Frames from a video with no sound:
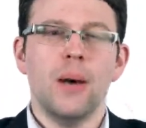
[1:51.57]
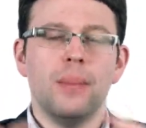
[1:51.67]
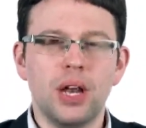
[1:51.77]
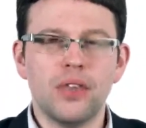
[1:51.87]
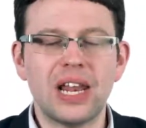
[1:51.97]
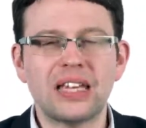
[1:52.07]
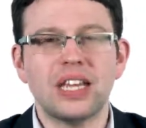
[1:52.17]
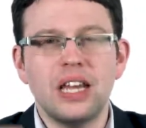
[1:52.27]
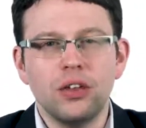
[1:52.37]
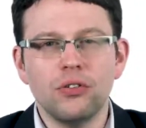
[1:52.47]
But nonetheless,
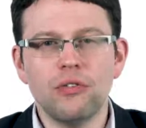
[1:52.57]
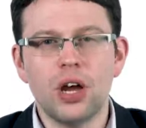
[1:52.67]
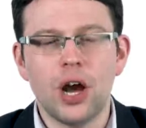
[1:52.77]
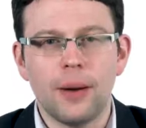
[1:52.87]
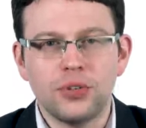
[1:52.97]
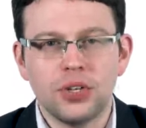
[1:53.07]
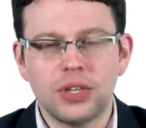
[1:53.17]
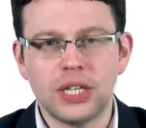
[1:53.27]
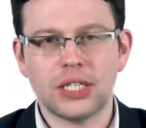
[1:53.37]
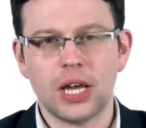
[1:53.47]
in the run-up to
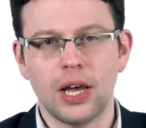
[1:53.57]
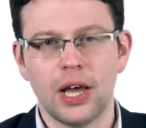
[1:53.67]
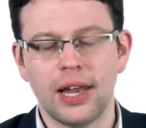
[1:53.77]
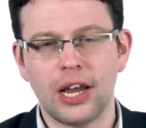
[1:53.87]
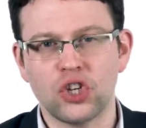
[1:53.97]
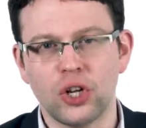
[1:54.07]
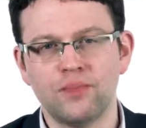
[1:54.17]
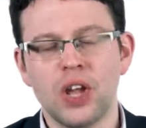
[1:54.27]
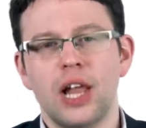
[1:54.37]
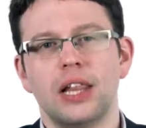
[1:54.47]
this election,